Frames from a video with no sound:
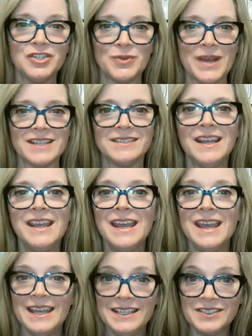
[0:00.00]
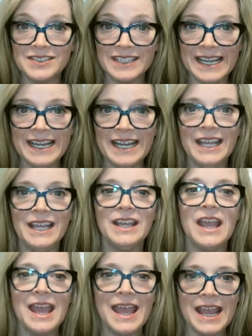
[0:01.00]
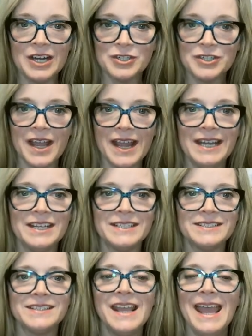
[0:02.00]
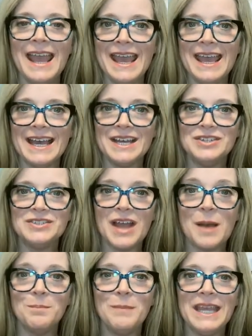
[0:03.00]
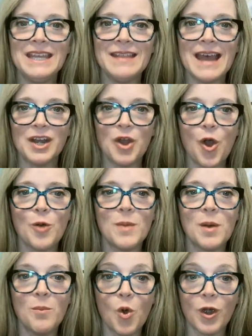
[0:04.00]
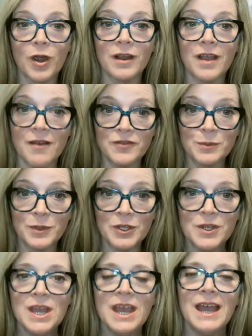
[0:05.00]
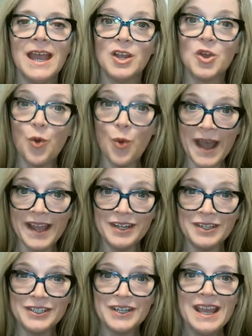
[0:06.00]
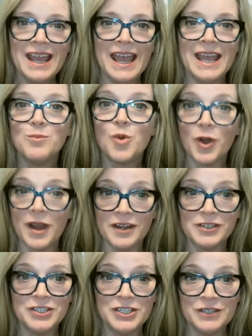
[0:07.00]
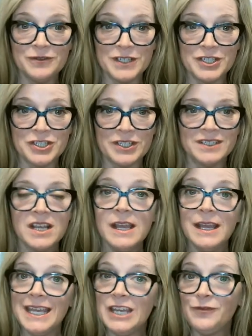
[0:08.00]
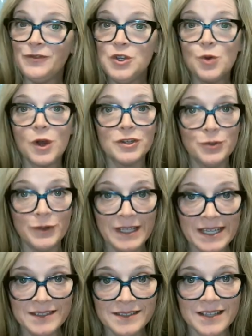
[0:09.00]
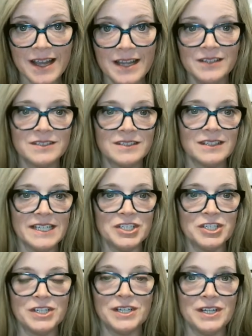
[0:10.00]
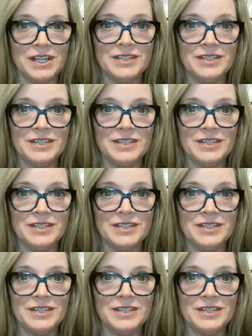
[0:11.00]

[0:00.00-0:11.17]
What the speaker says: and address insulating, air tightness, and making that home more comfortable and quieter and more energy efficient. If you are doing inside insulation,